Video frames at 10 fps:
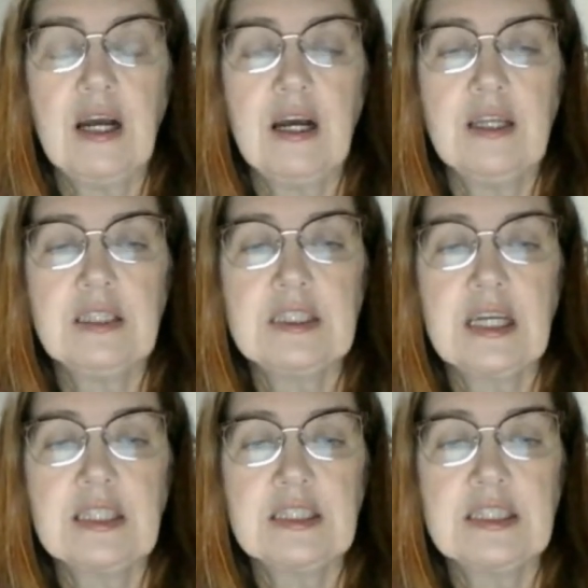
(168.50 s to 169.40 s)

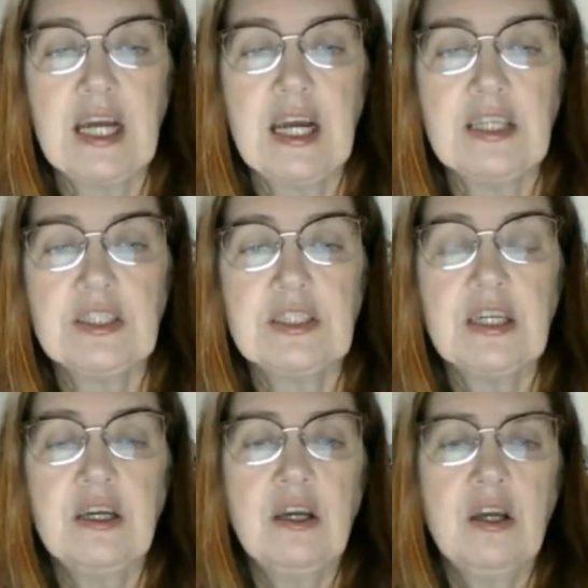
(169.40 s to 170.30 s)
insecticides
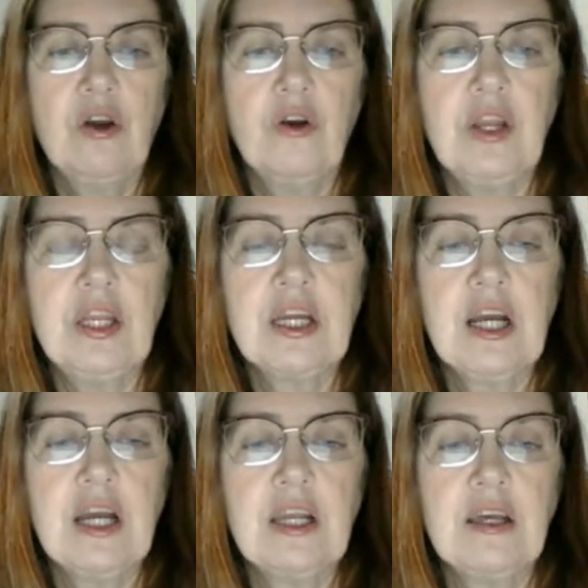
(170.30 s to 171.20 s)
or
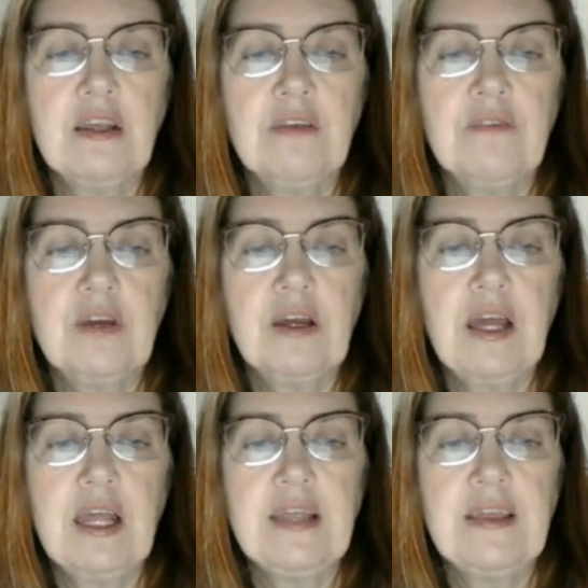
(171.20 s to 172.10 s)

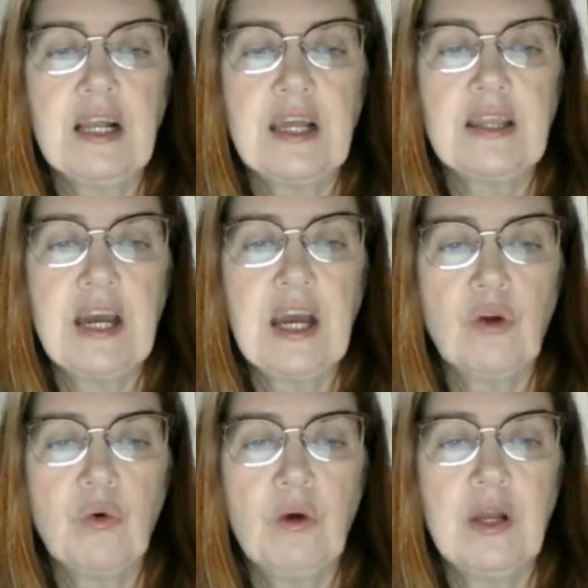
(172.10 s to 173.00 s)
anything like that
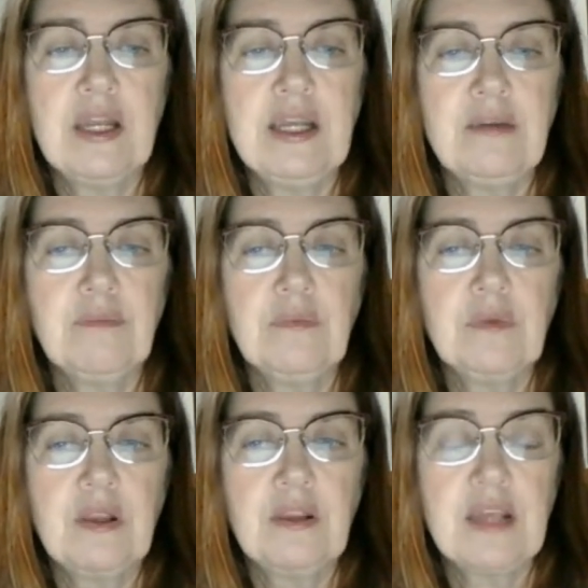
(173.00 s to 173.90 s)
on any
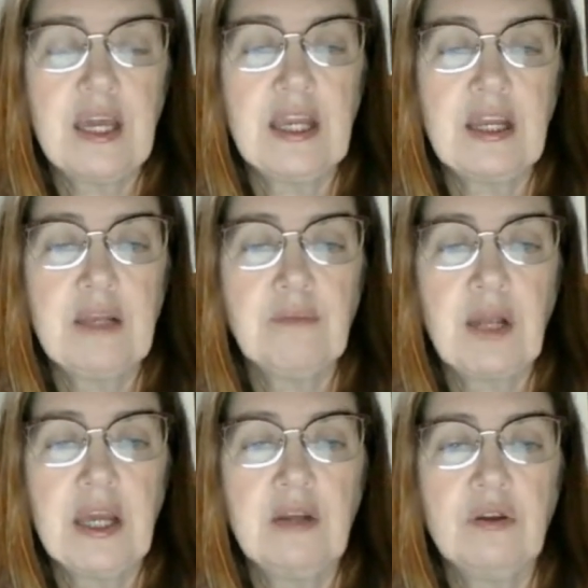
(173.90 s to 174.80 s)

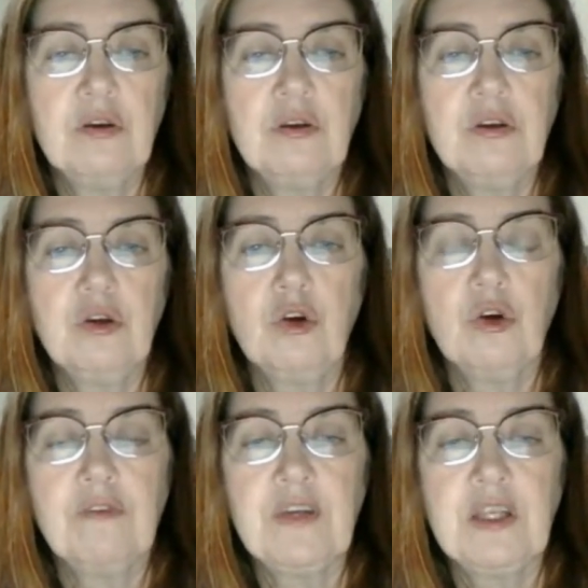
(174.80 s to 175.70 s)
plant you're
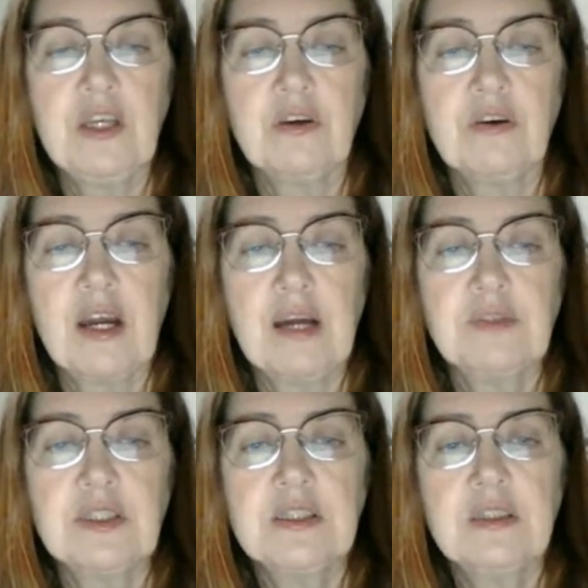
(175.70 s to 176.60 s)
going to feed to your
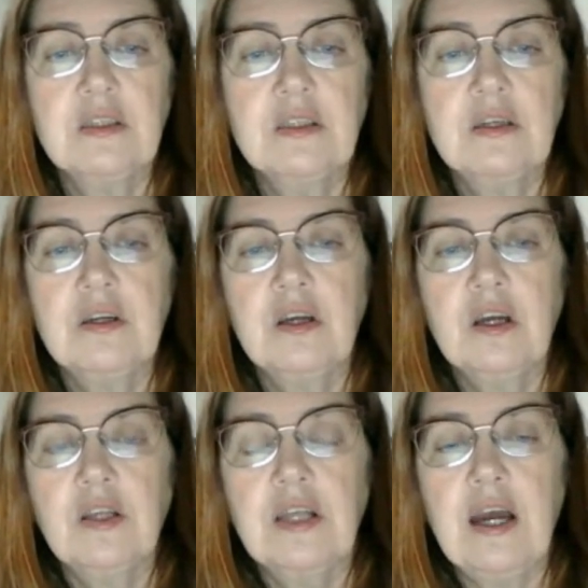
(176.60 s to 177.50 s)
crabs.
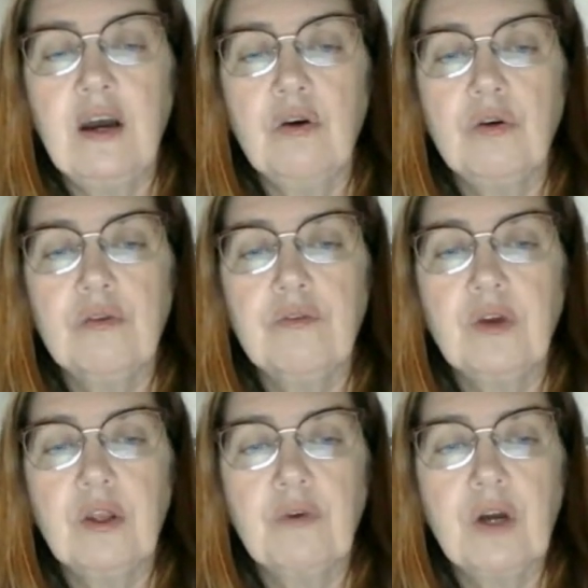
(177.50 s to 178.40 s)
Now,
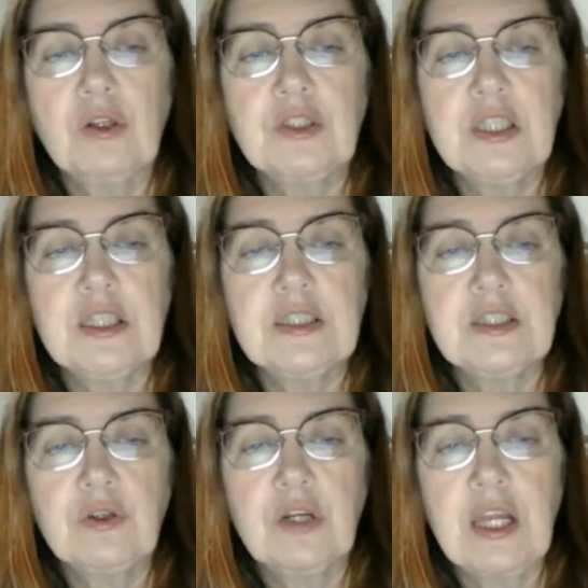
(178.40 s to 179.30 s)
for the roses,
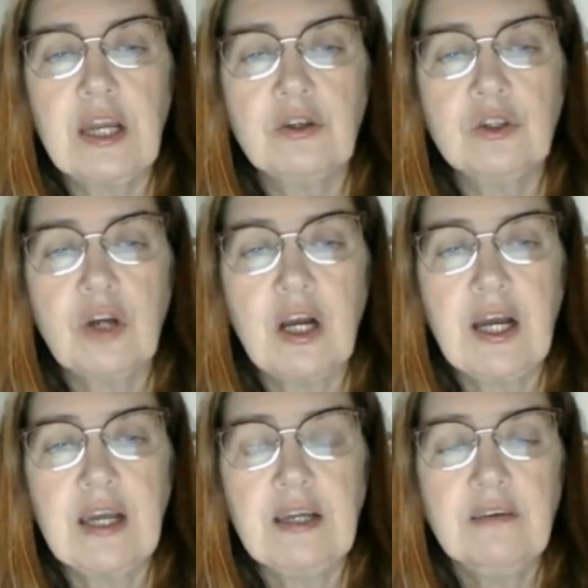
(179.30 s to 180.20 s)
you can air
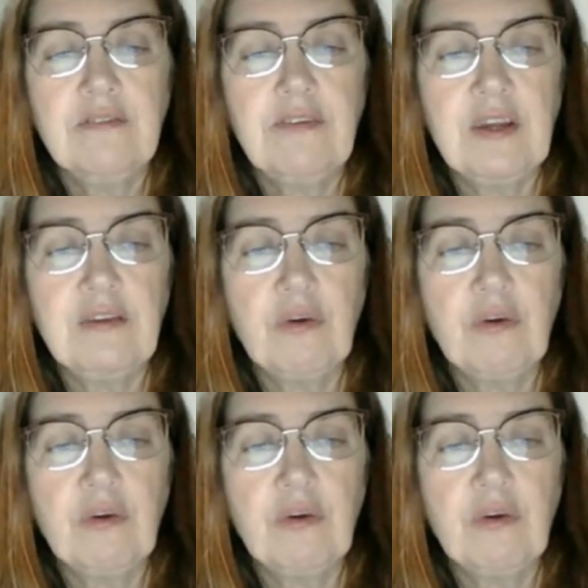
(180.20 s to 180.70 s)
dry, feed